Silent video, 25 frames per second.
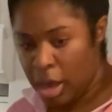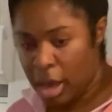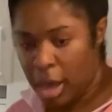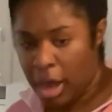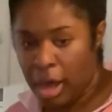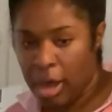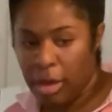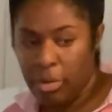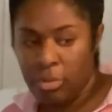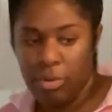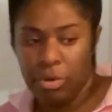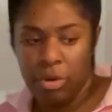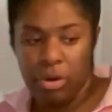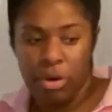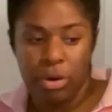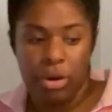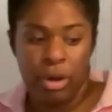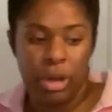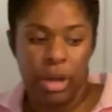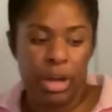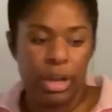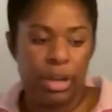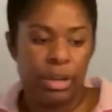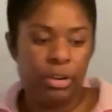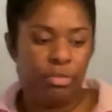I will
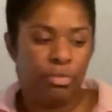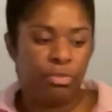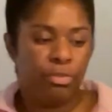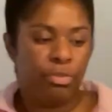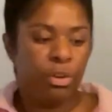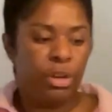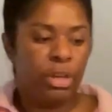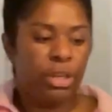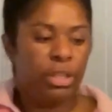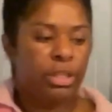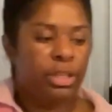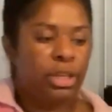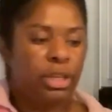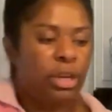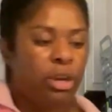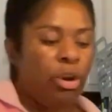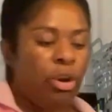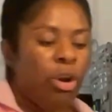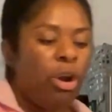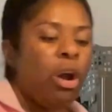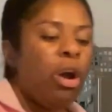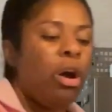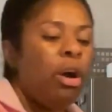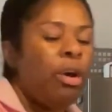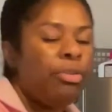unfreeze it
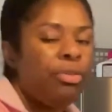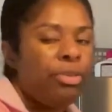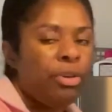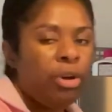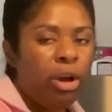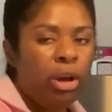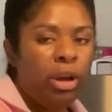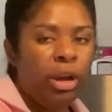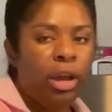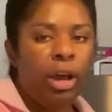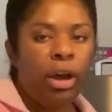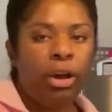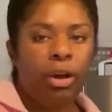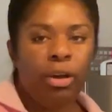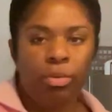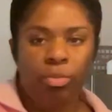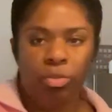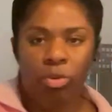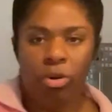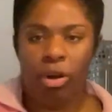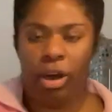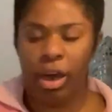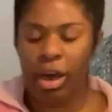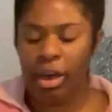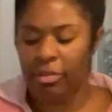or thaw it out, and
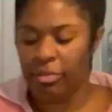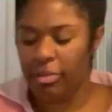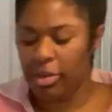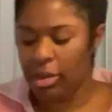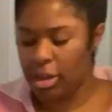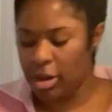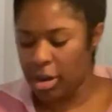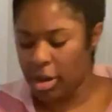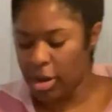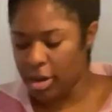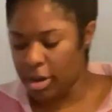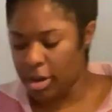we'll have it